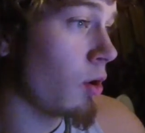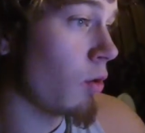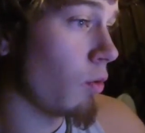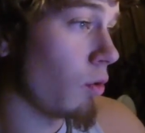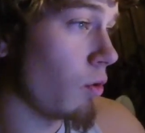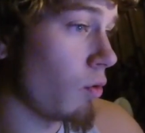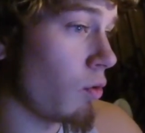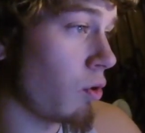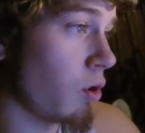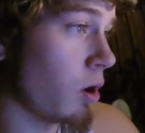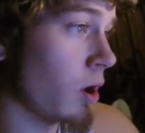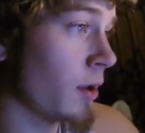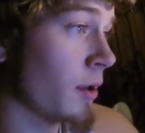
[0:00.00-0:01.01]
Woo!
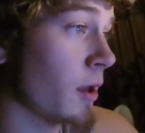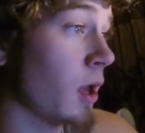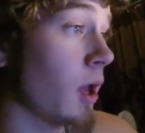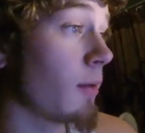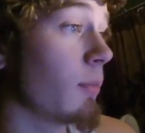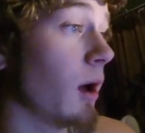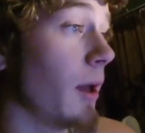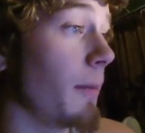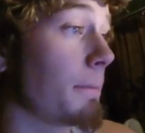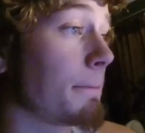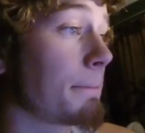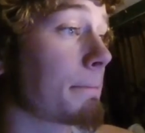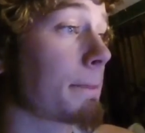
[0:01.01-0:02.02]
But
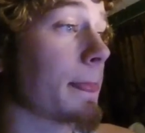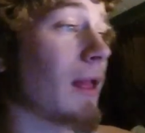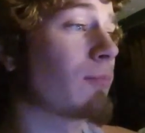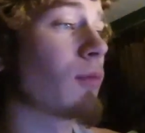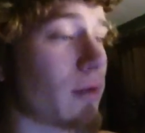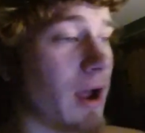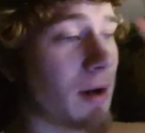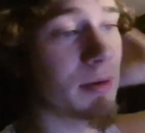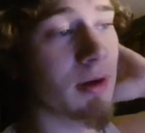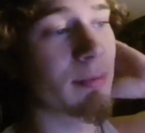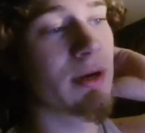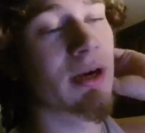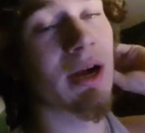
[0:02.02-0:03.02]
I'm gonna wrap
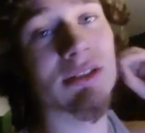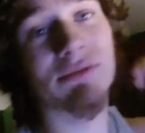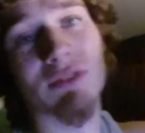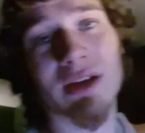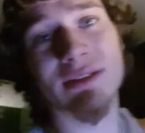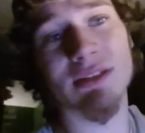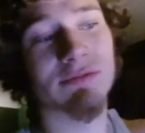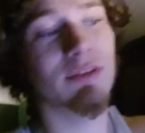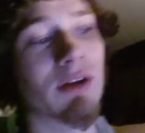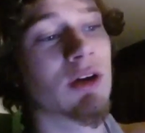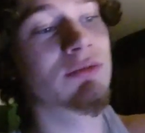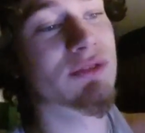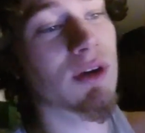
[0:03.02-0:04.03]
it up here, guys. If you liked this
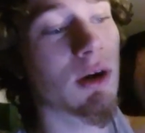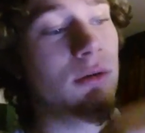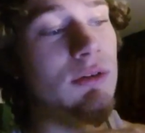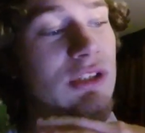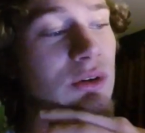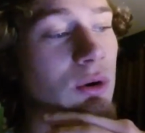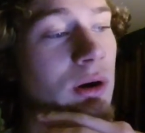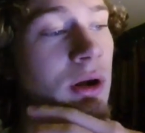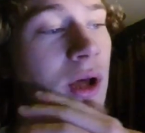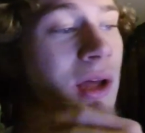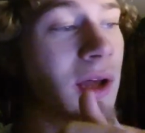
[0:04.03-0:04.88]
video, sorry it was short.